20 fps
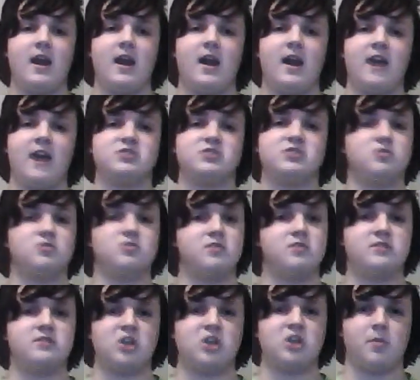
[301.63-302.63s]
As soon
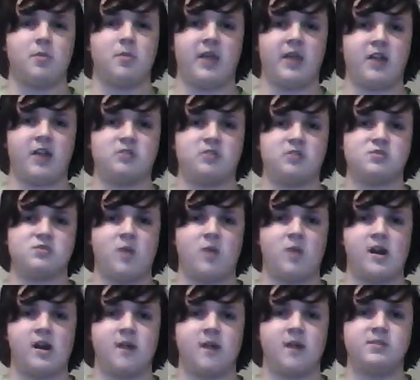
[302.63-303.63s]
as your players
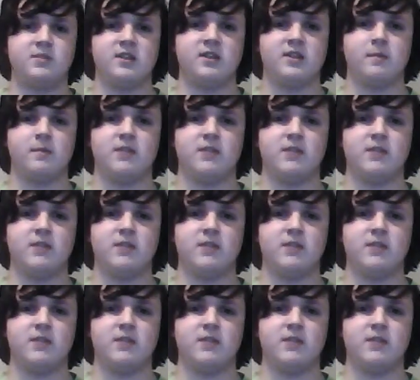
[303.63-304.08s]
walk up to them, they